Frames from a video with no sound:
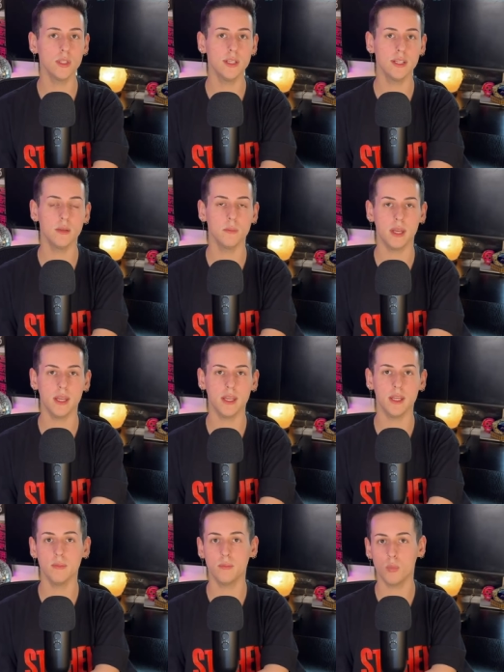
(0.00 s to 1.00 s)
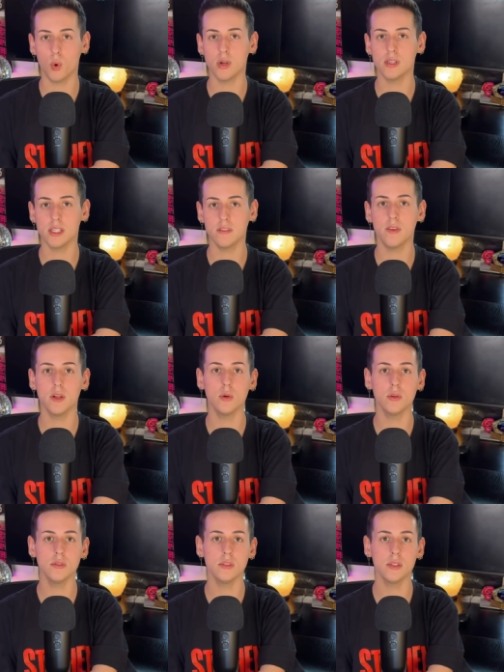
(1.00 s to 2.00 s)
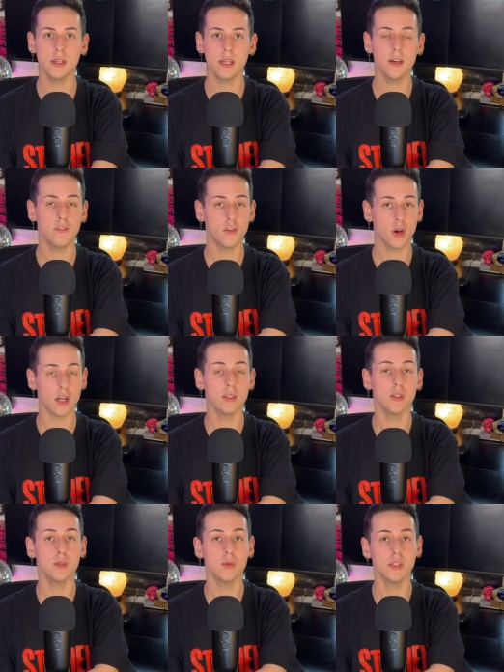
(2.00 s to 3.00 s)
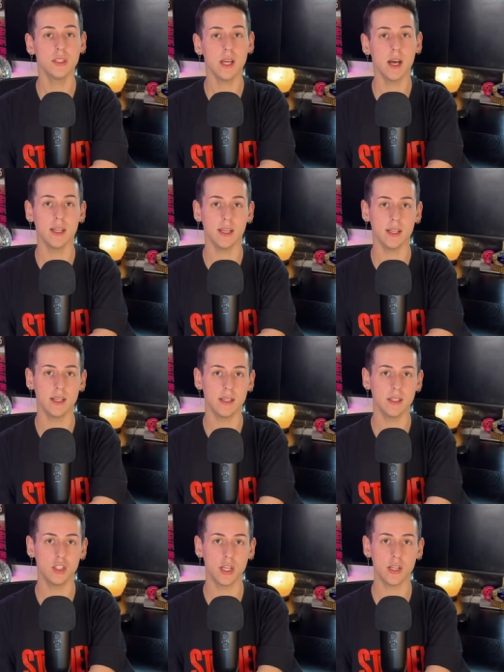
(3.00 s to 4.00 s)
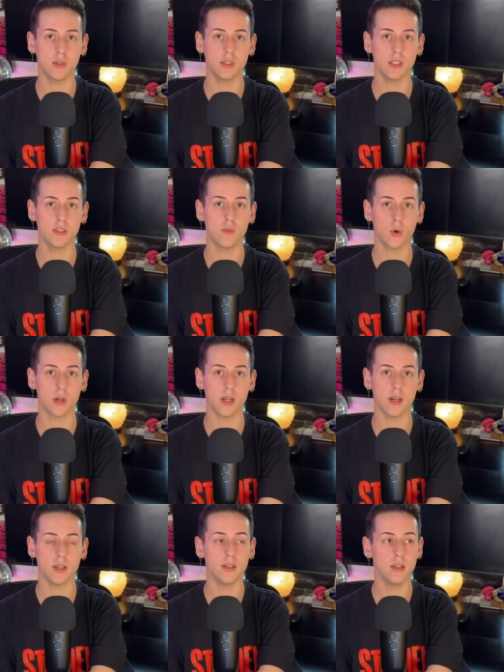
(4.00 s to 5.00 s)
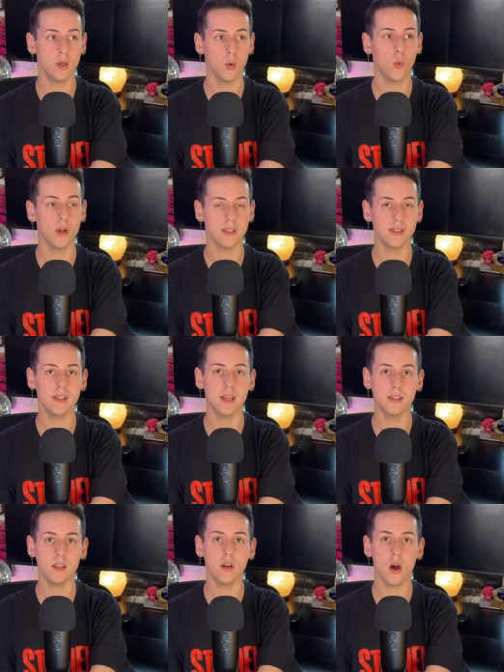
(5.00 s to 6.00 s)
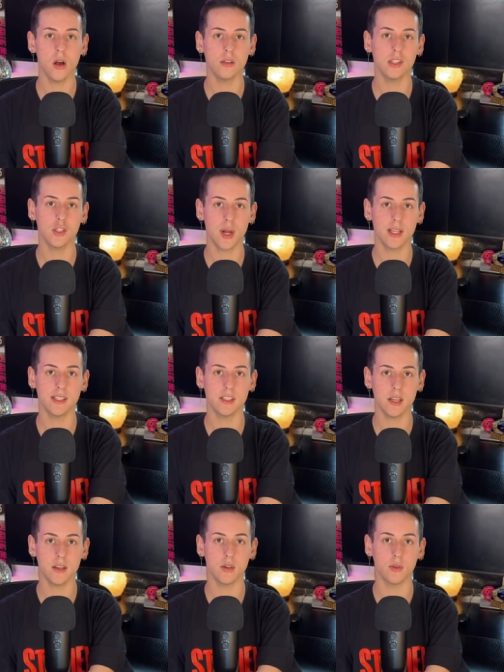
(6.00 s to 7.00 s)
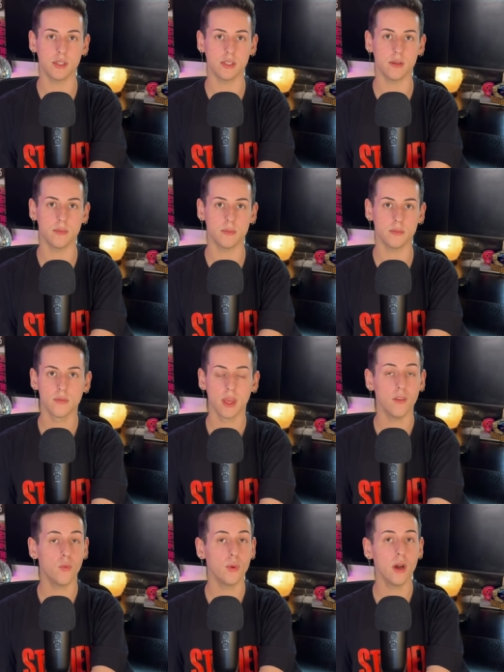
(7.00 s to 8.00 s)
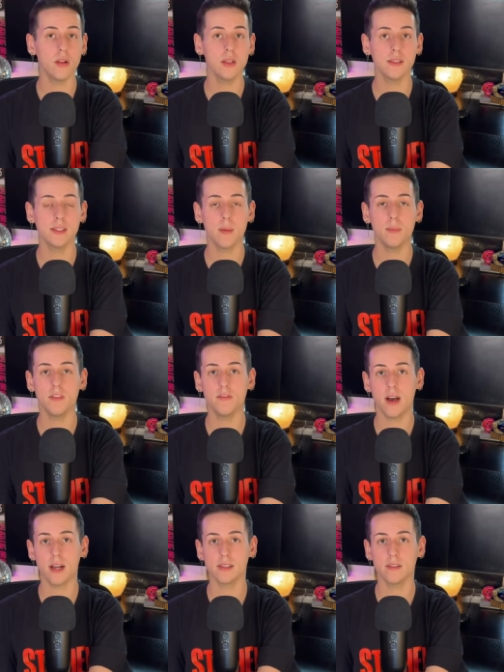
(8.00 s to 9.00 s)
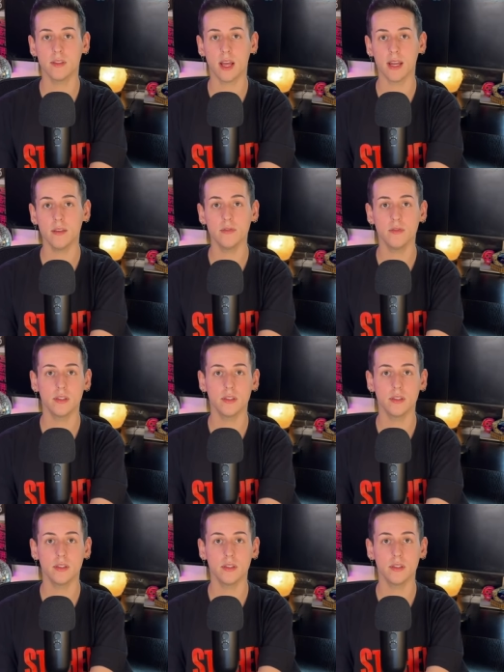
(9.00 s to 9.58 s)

going to make it more difficult for us to study gender dysphoria, what is said to cause transgenderism. If we all accept the facts of life,